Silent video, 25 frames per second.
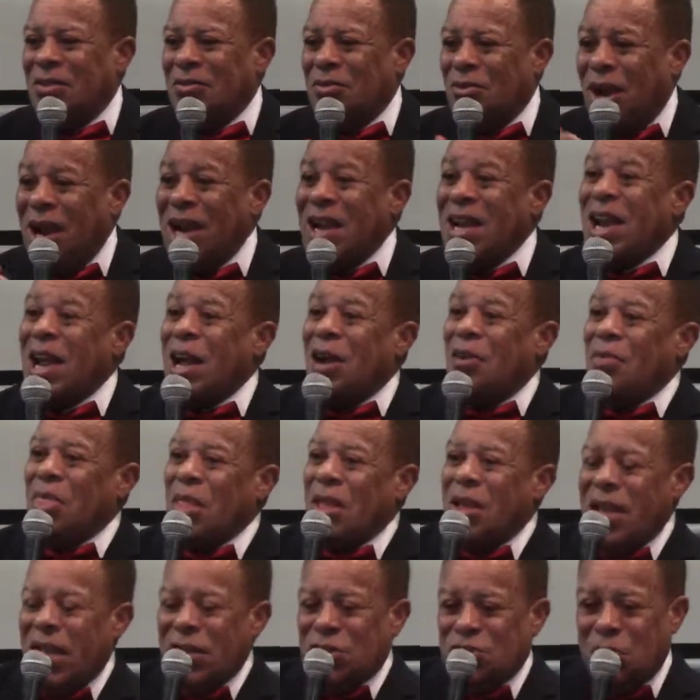Right now,
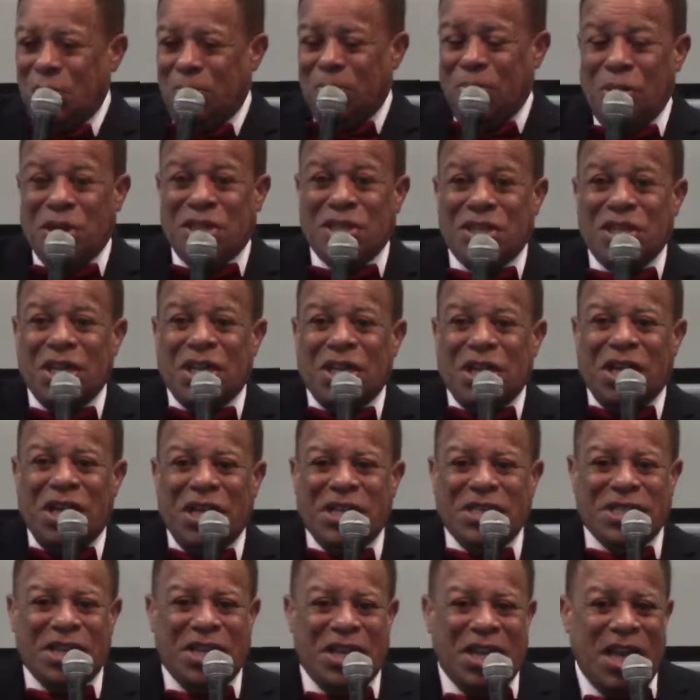as we're preaching,
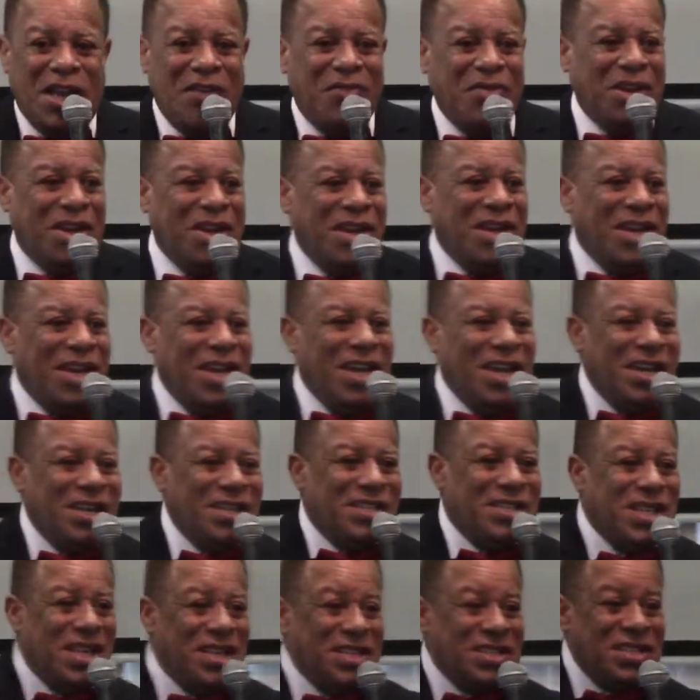he's in heaven, and he
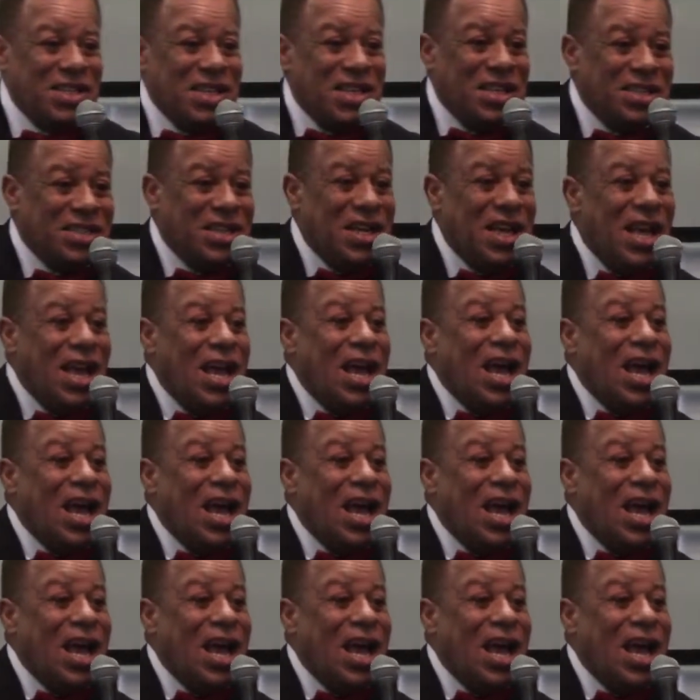says this,